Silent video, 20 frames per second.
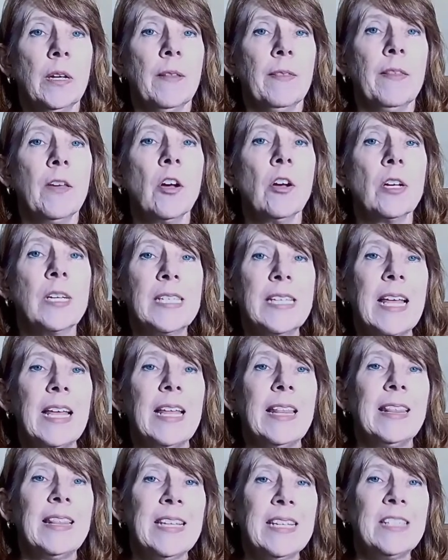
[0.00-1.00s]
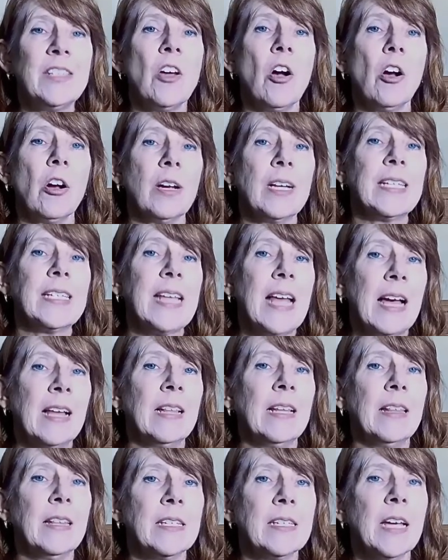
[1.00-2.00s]
Are these are
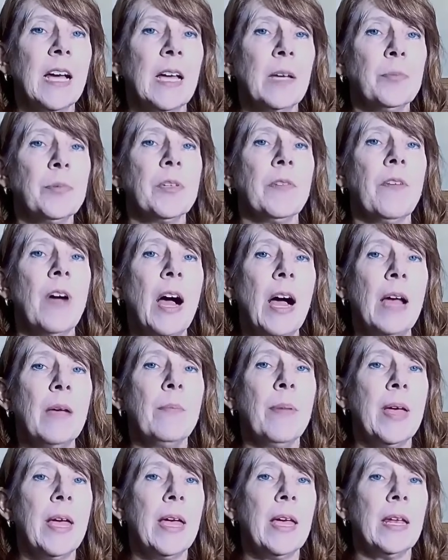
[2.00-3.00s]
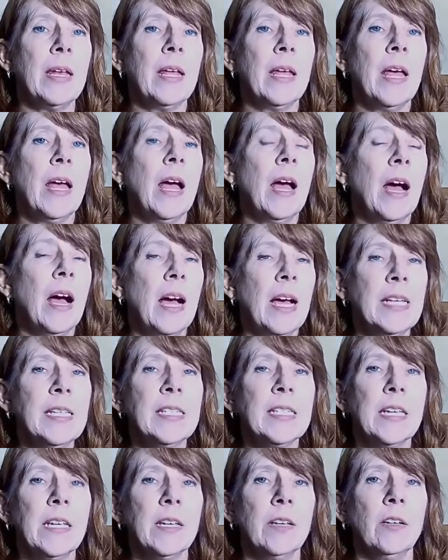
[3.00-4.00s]
exactly the types of high paid, high
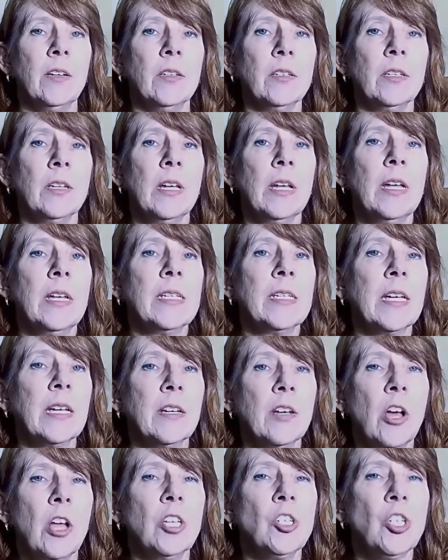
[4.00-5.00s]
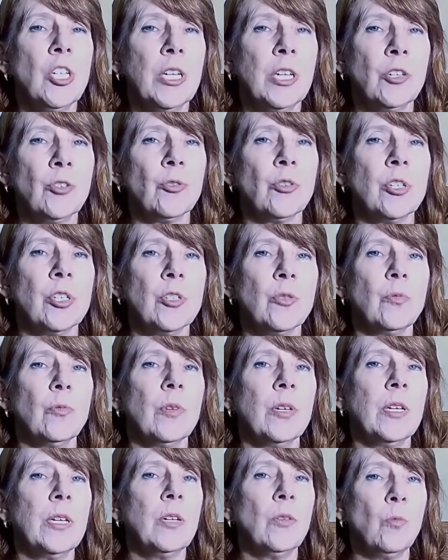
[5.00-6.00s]
skilled technology interests
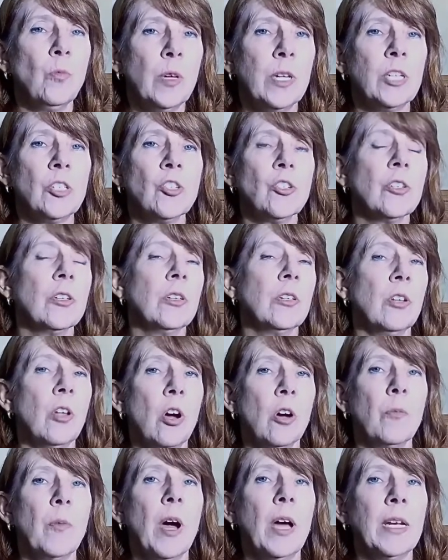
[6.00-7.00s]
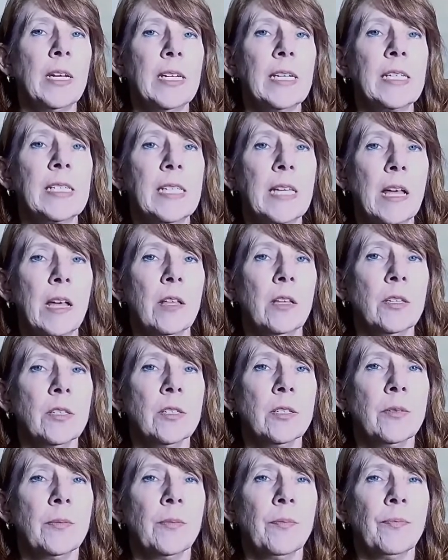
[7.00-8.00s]
in which Longmont
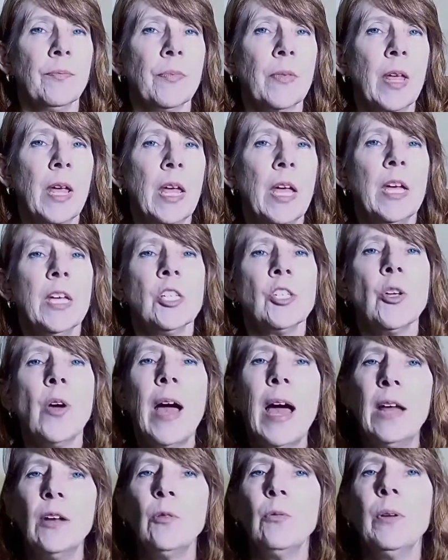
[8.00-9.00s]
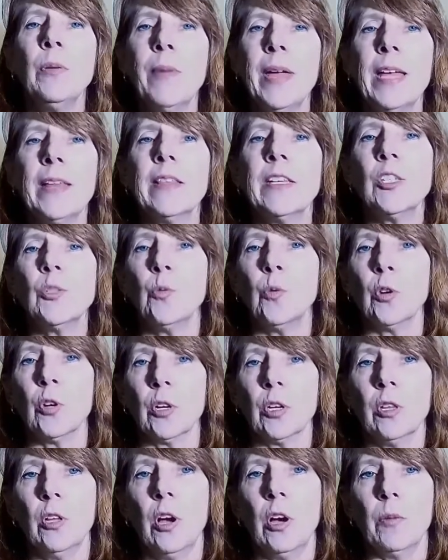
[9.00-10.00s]
excels. So, how do we make this
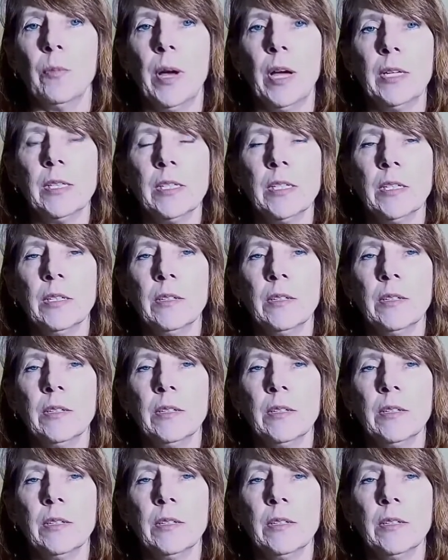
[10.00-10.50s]
work, Longmont?